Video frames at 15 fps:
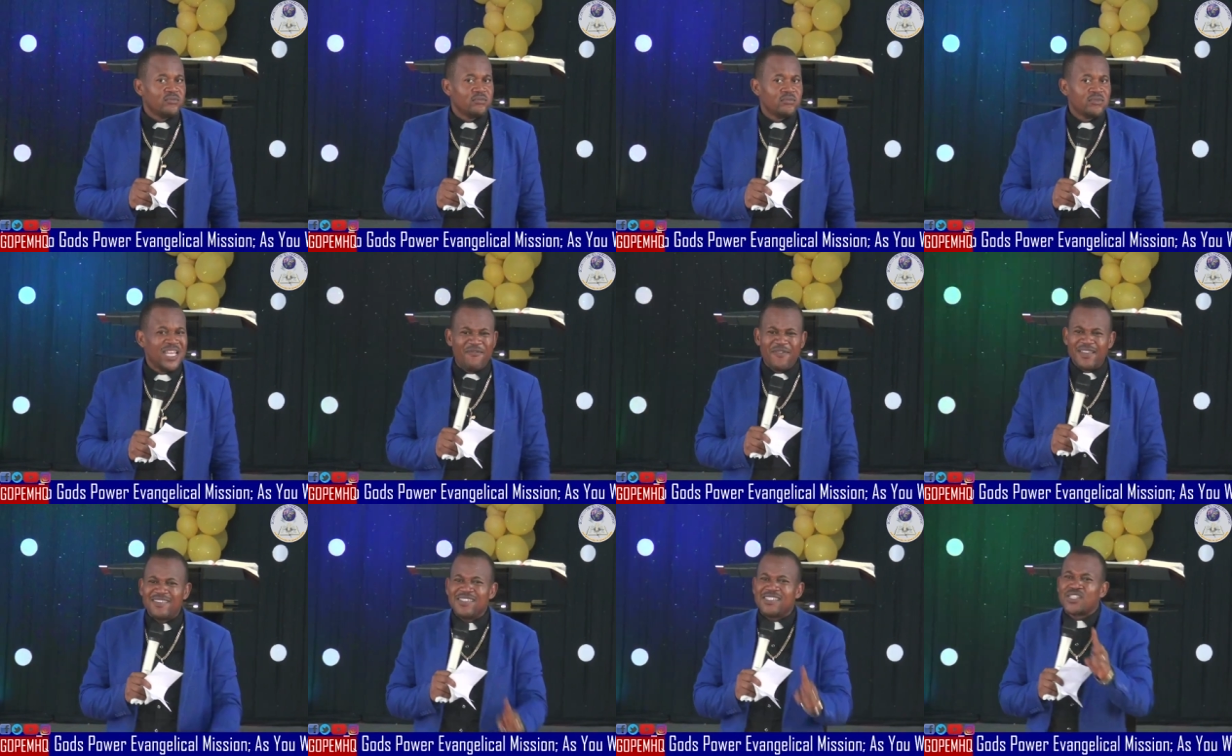If it
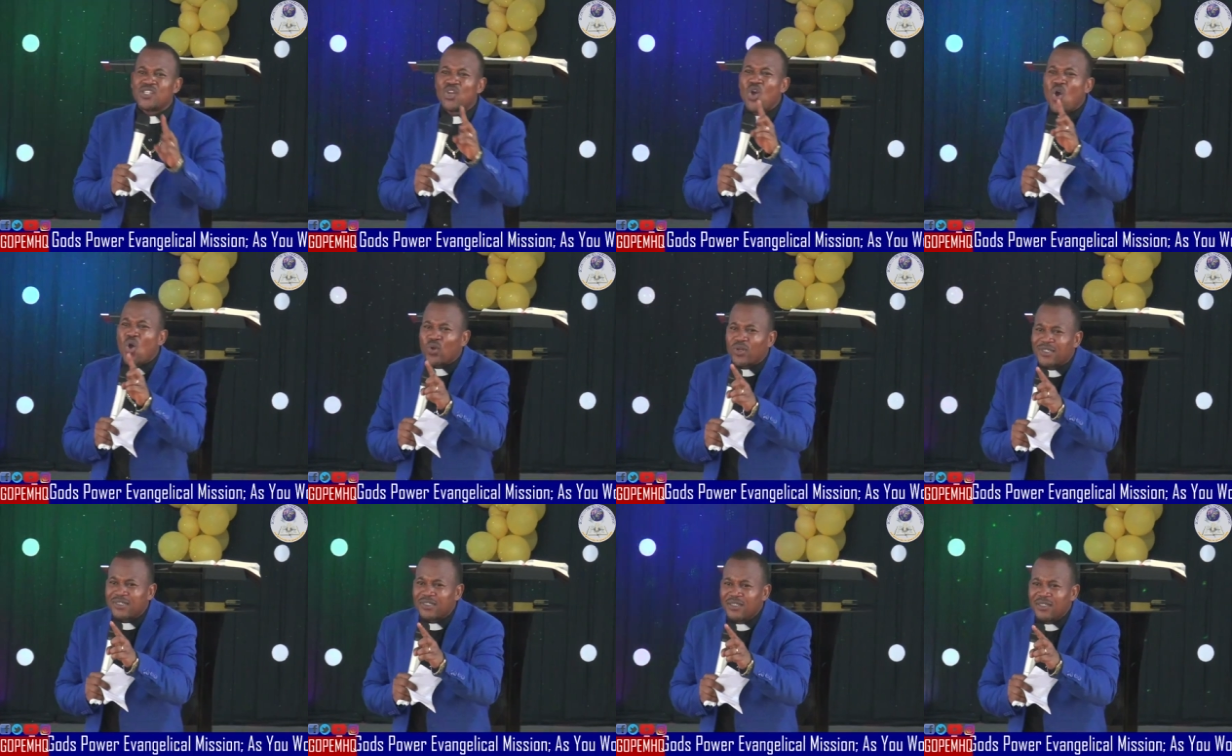is God,
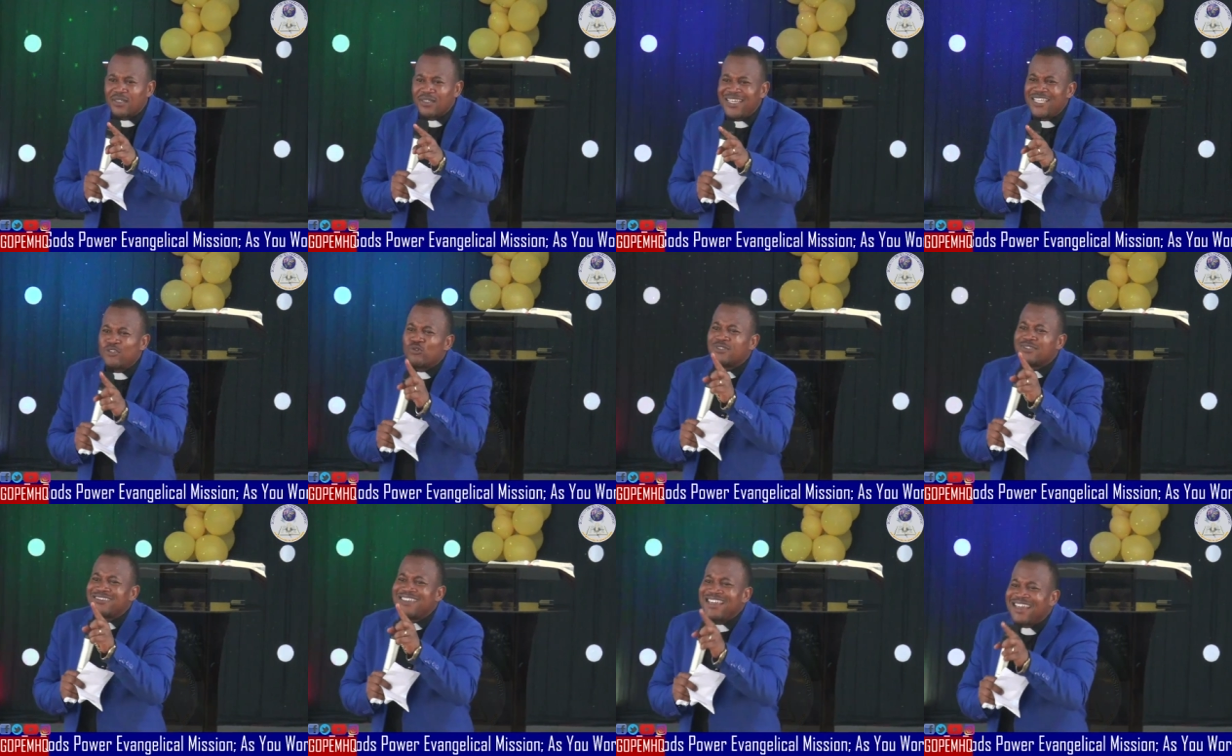it will
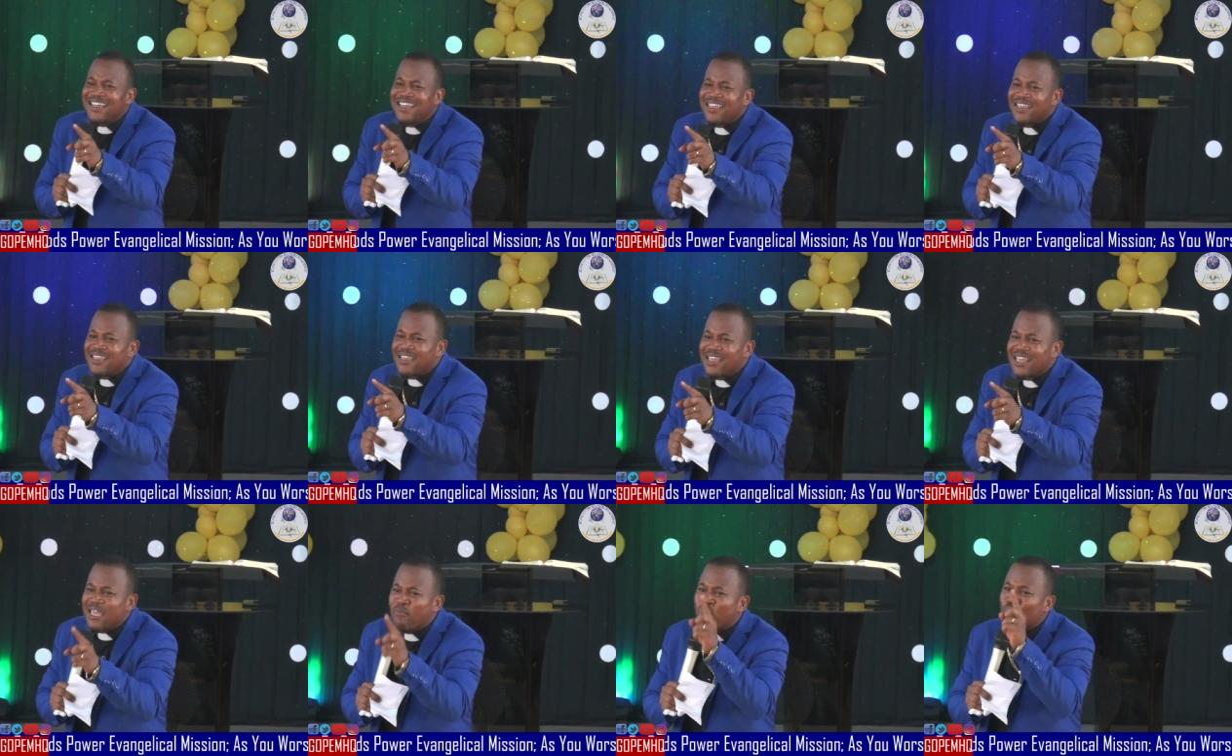take
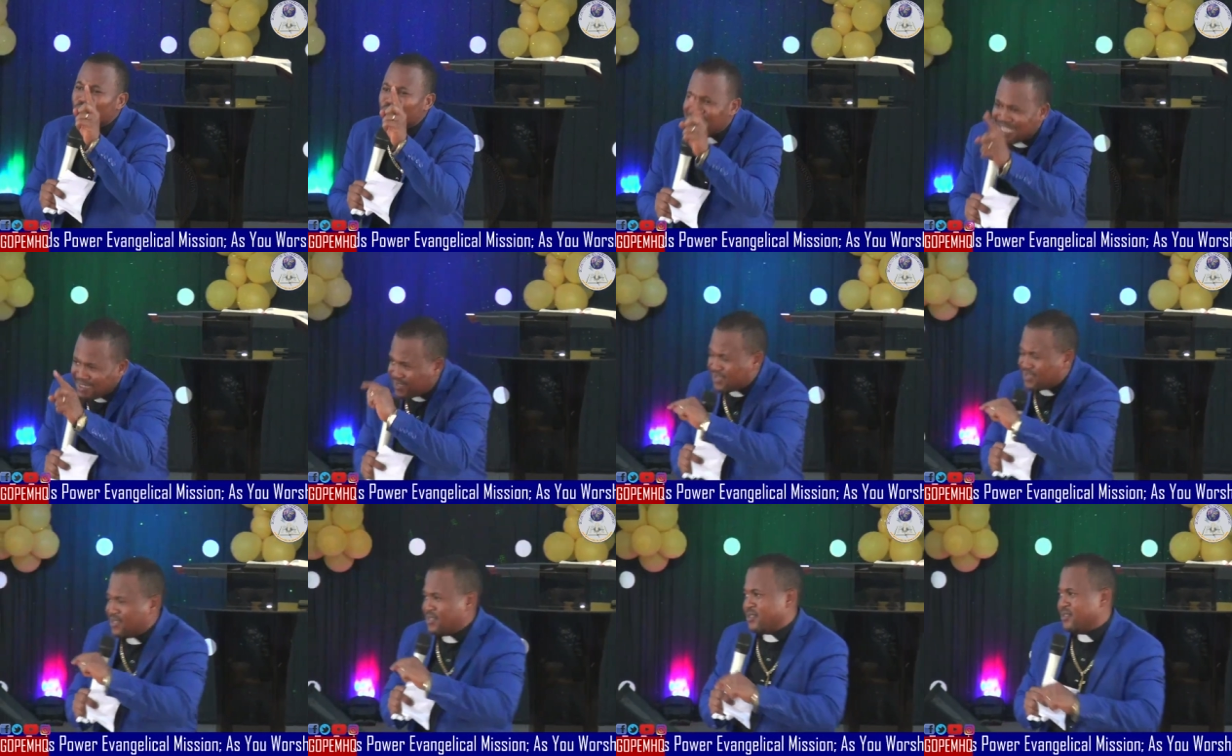a
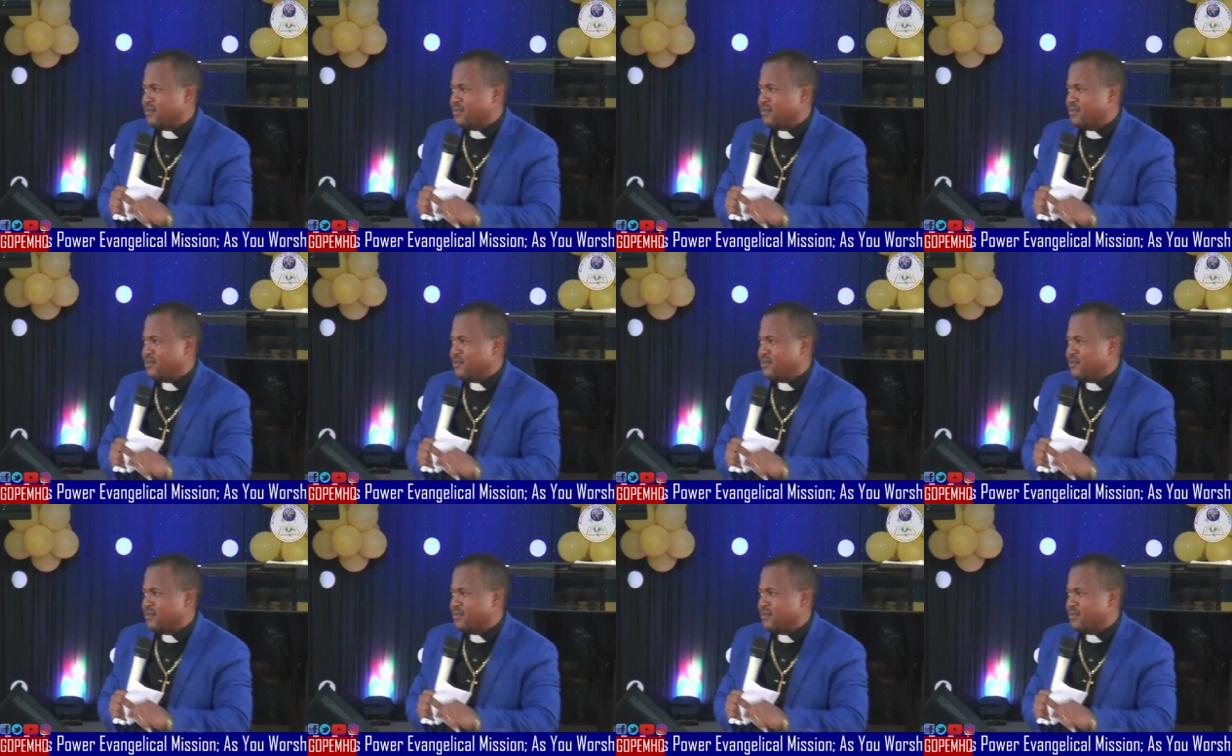process.